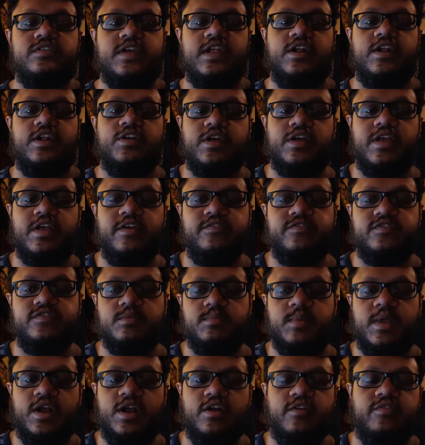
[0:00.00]
and it'll give
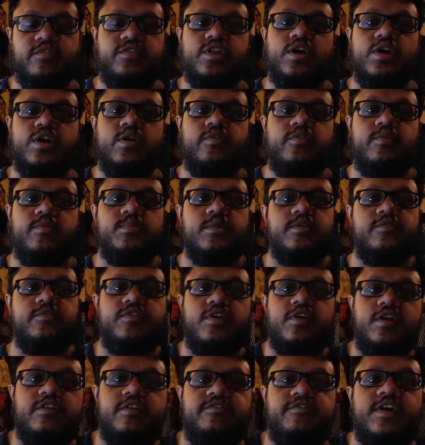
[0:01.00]
some airflow from the
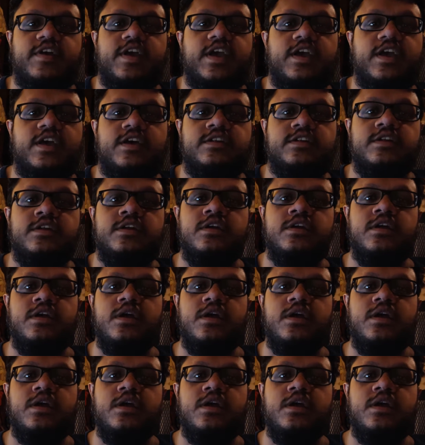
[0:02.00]
front fan